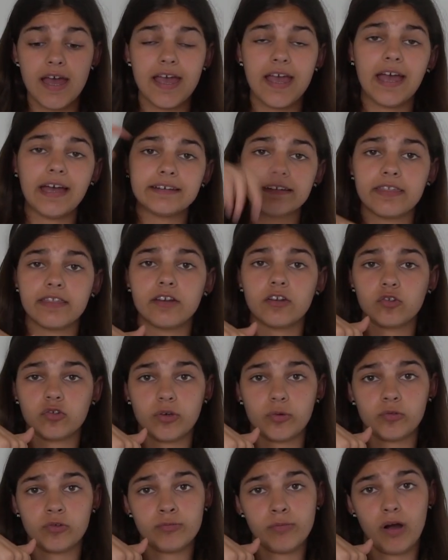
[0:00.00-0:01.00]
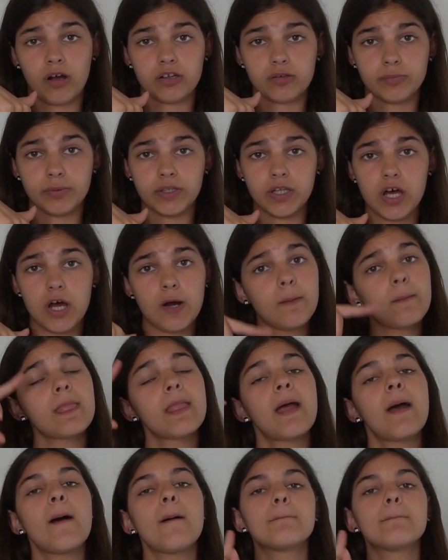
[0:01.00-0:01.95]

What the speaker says: and in the description box below.